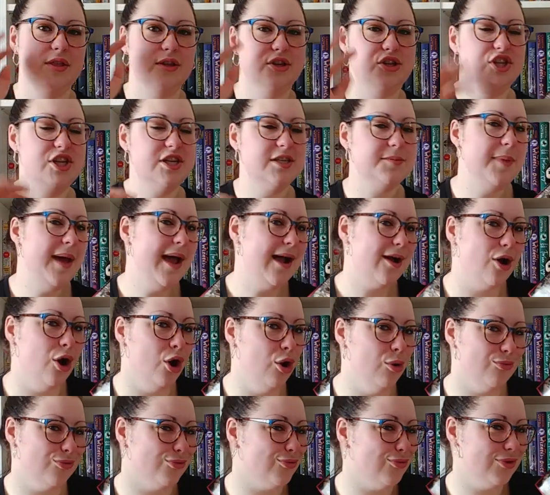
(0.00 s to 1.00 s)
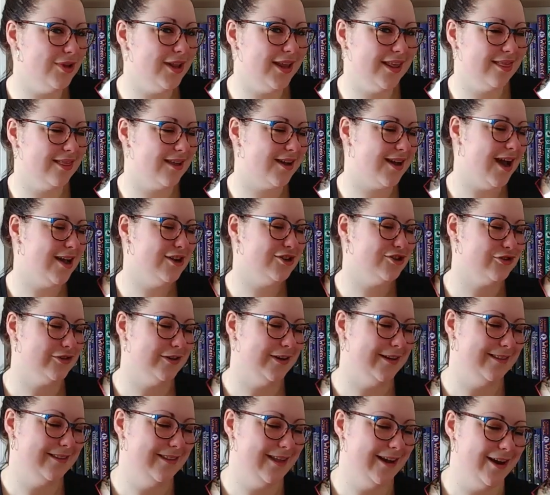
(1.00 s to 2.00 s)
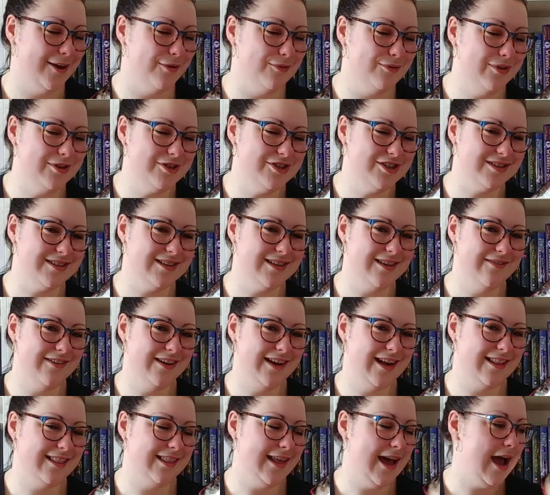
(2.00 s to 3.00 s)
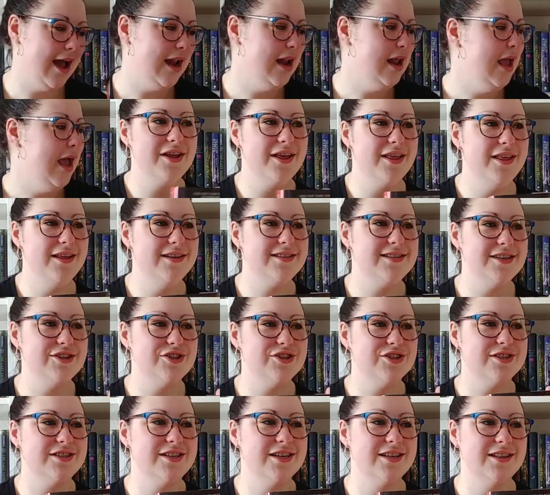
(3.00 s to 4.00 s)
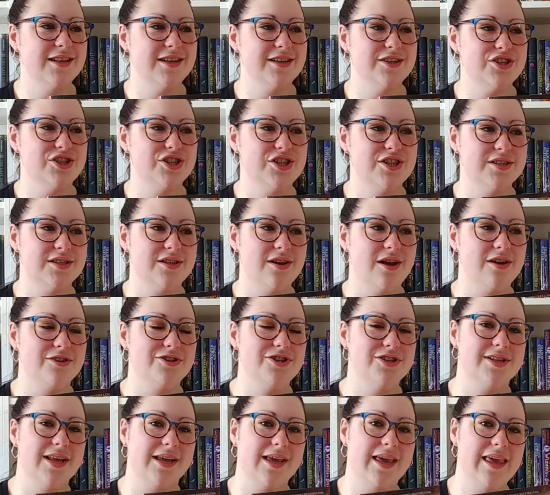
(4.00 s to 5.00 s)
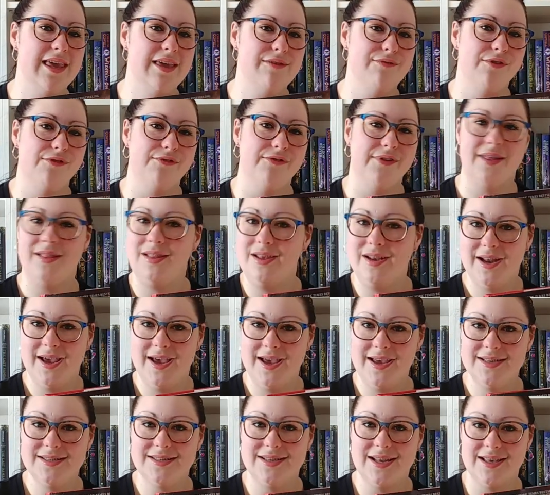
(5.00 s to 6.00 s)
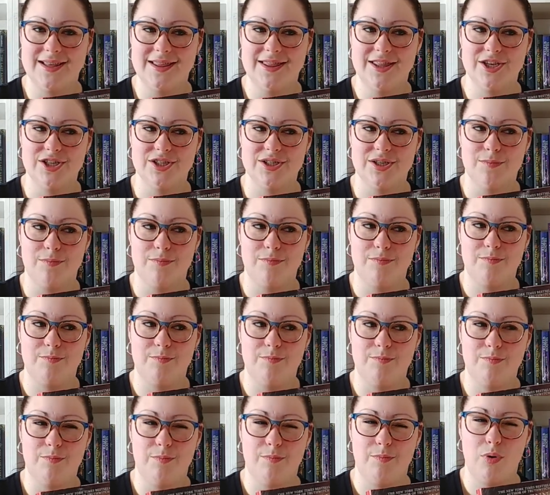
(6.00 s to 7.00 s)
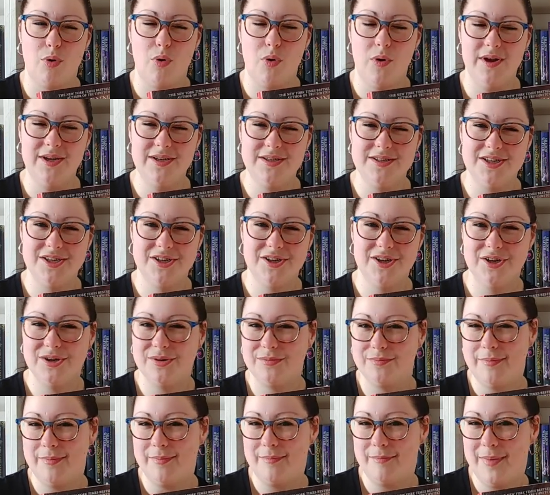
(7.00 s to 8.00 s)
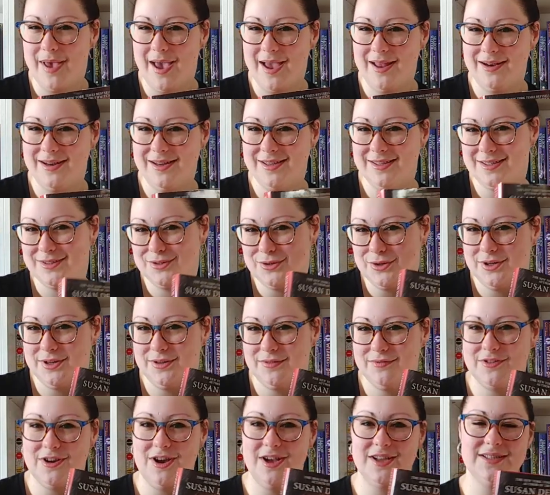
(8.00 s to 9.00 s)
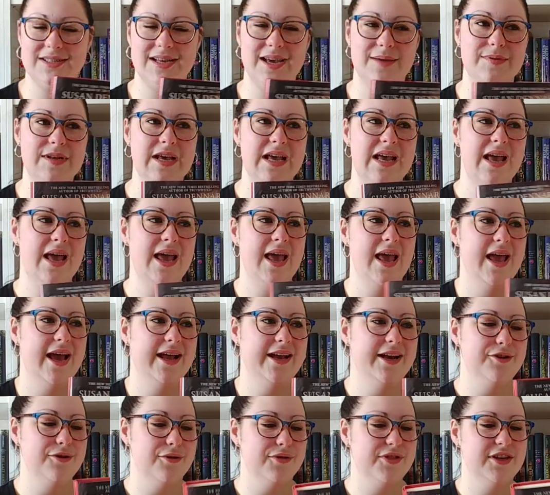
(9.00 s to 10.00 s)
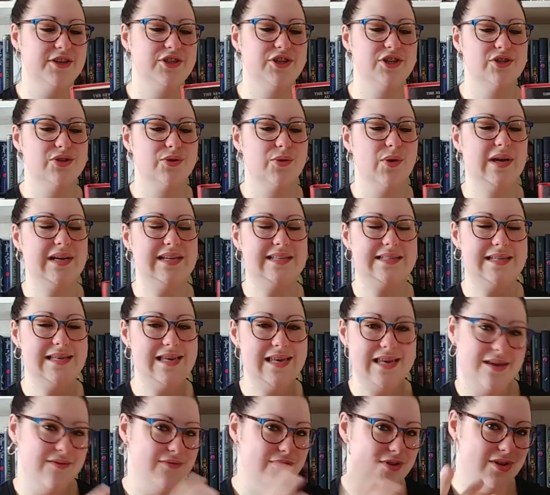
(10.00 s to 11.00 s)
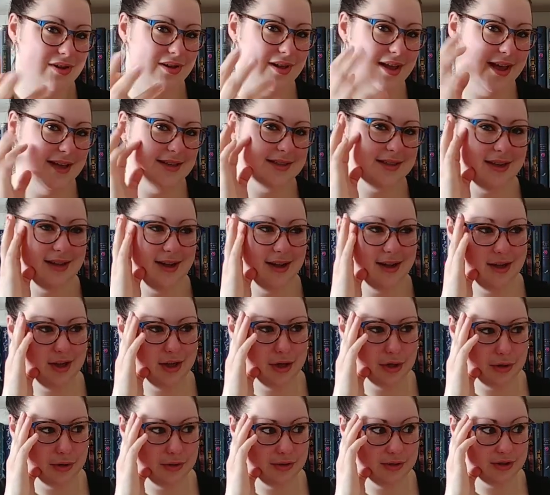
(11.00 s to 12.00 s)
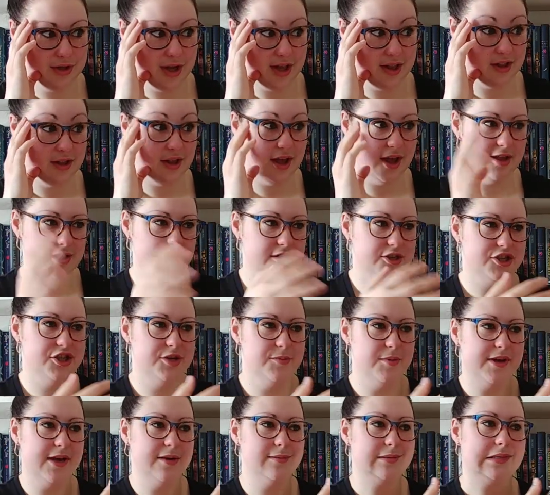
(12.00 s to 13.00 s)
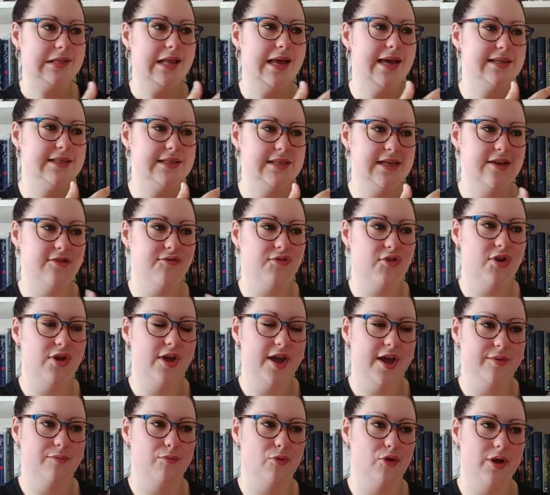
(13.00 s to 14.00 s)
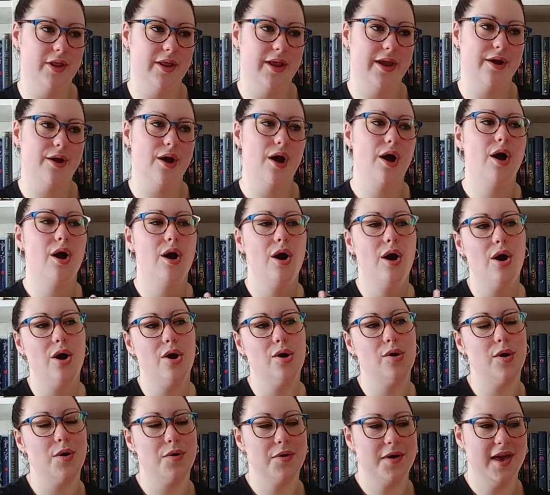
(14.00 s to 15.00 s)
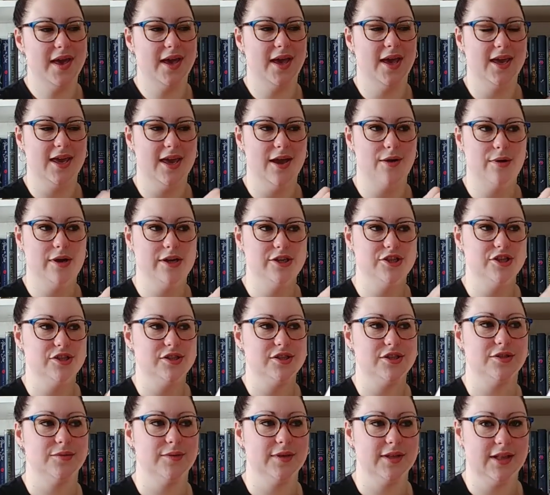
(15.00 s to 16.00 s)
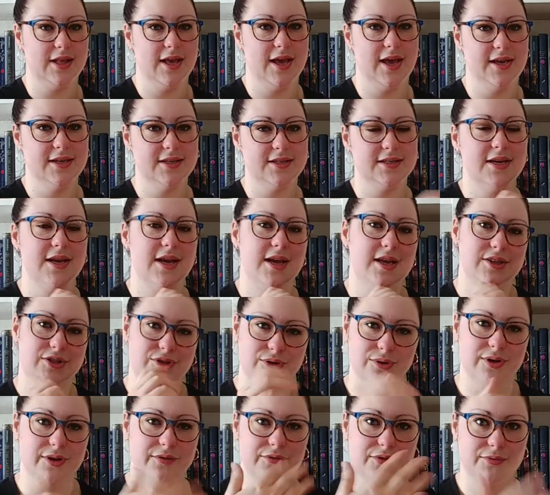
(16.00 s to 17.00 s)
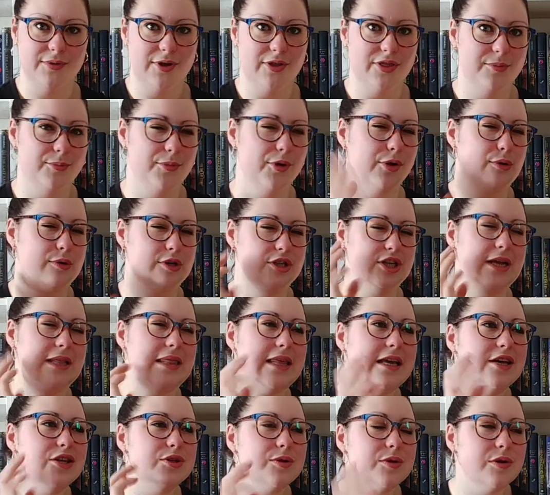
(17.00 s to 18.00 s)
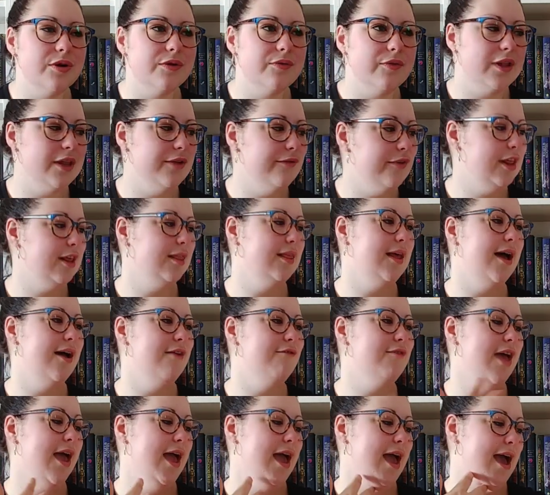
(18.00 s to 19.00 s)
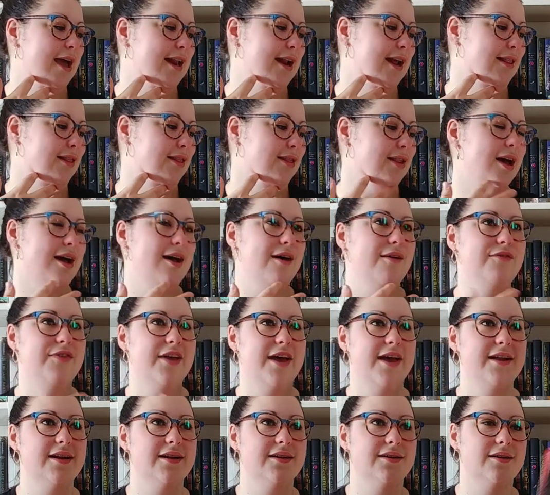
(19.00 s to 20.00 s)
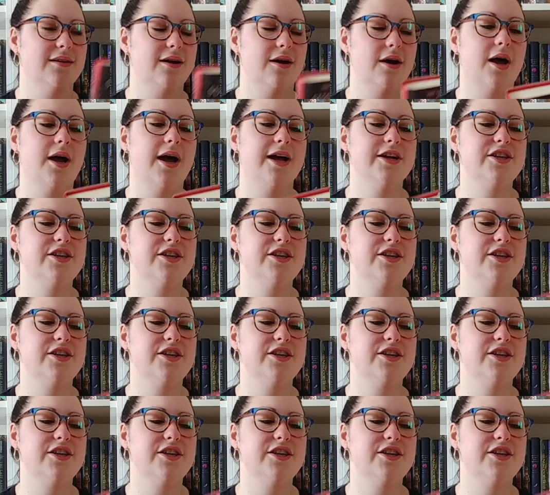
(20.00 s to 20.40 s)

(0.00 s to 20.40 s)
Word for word: She's back home ruling the country. There, we'll just leave it at that. It's interesting that she's not just like evil villainized. Like there's a point to her madness sort of concept and i don't think she's quite as evil as a you know uh, she becomes less evil and more like oh okay i get why she's doing that sort of throughout the book which i think is what i really really love and i love that oh,